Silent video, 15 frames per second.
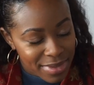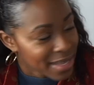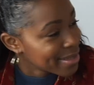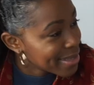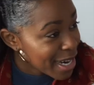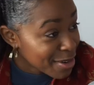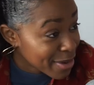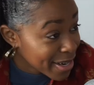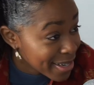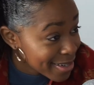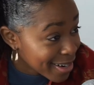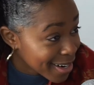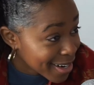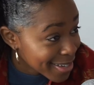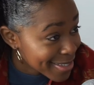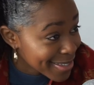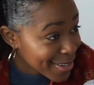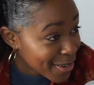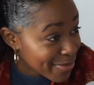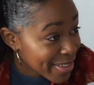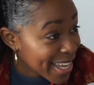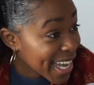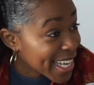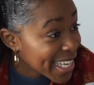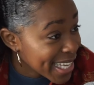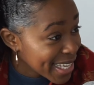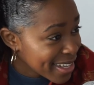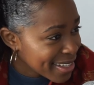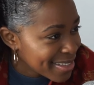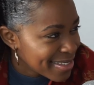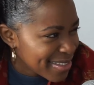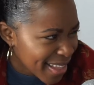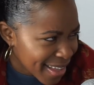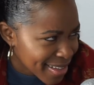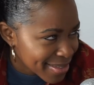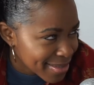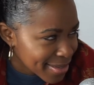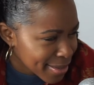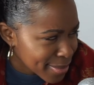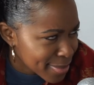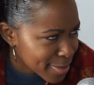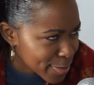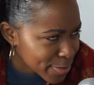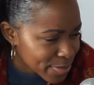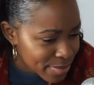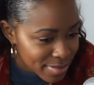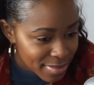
It's not rated R. So if you got kids, they can see it too.